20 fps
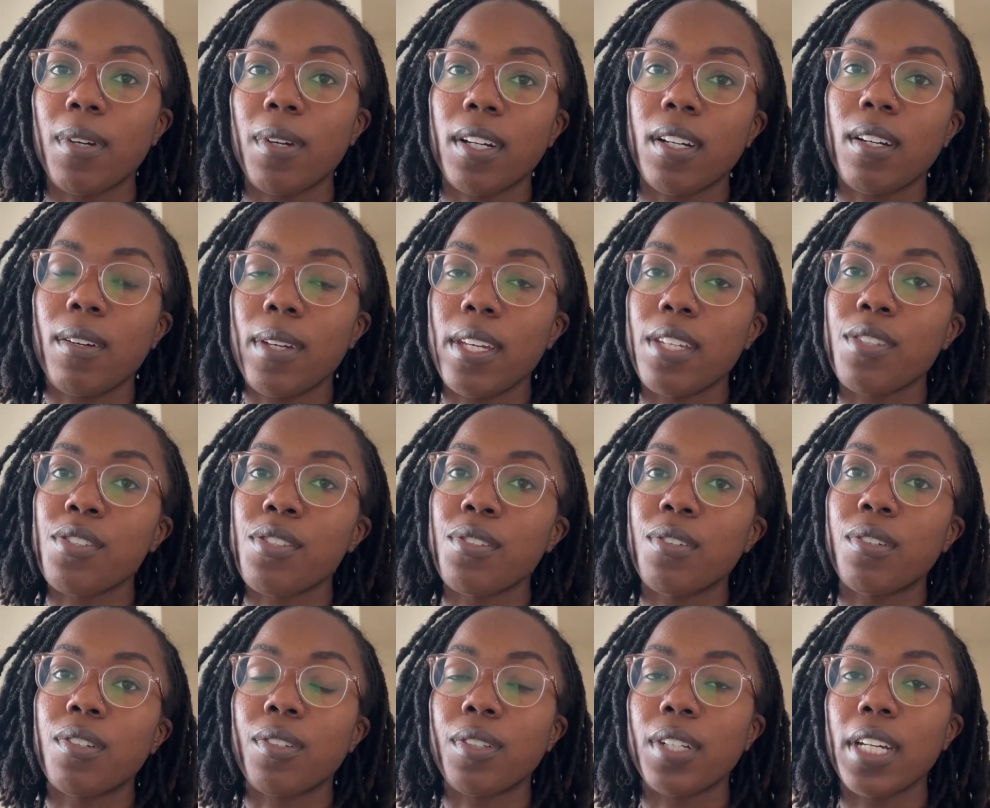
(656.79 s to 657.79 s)
are going
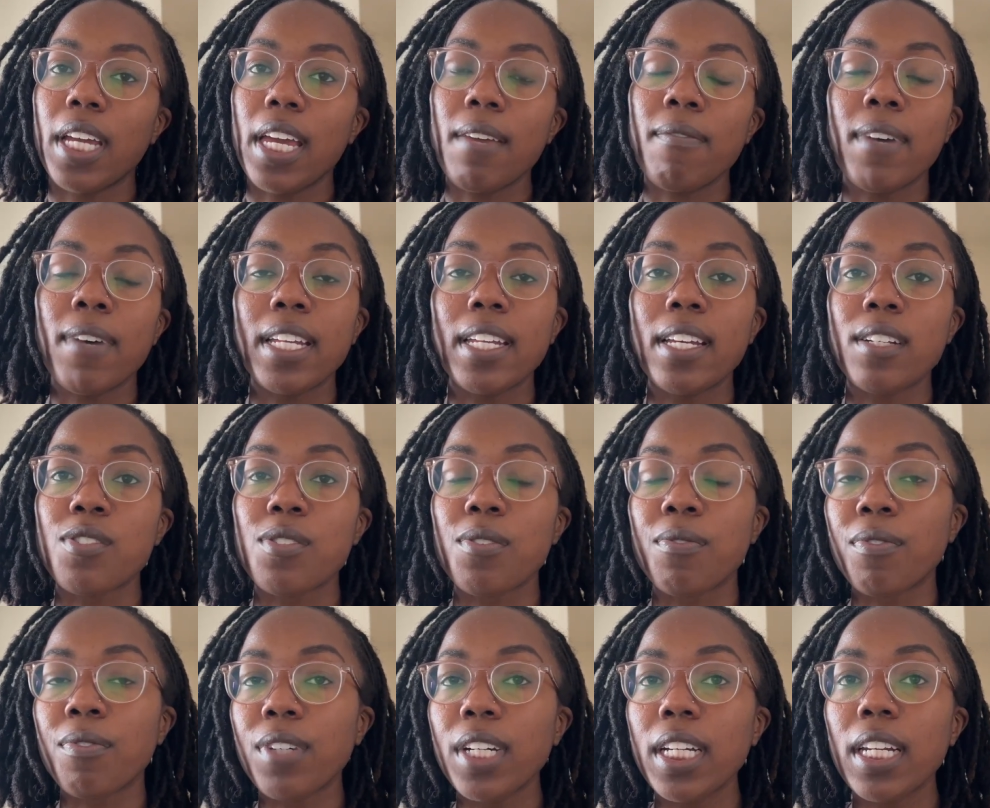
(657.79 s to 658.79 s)
to create financial
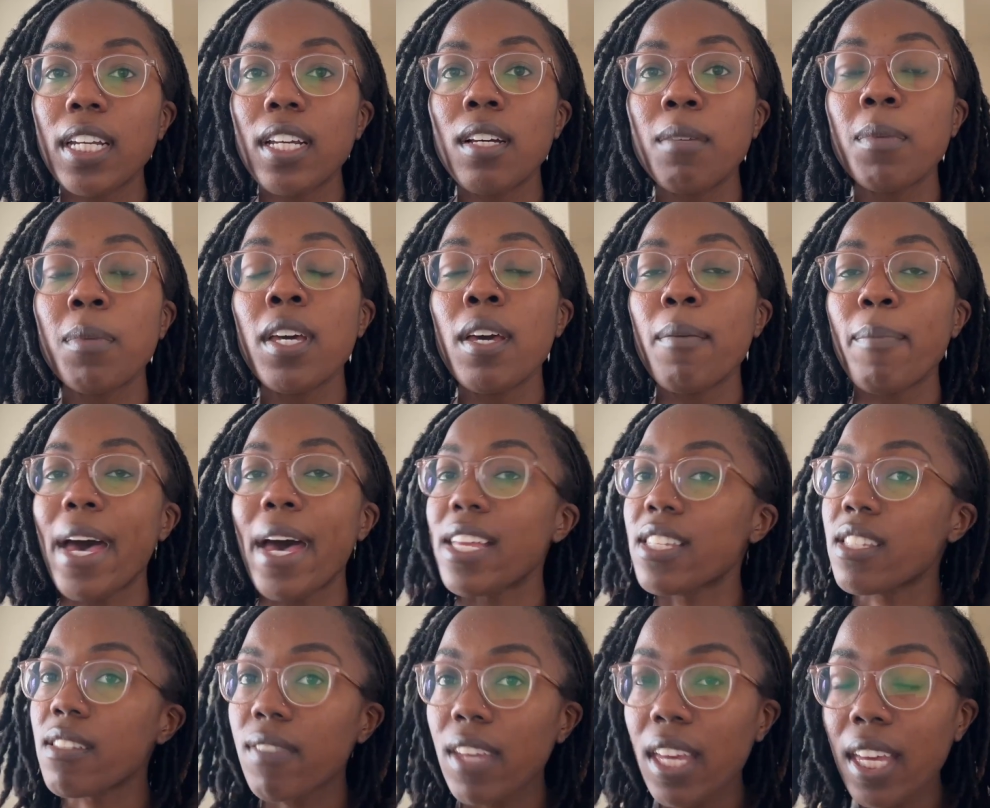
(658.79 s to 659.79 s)
freedom,
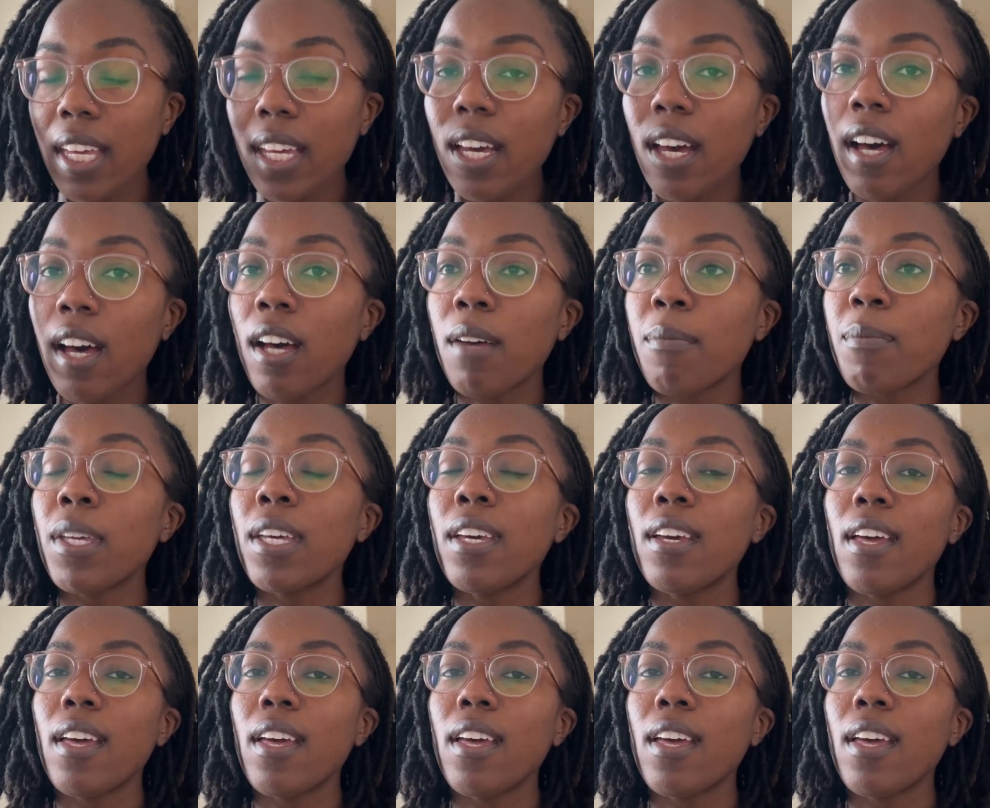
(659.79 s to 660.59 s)
passive income,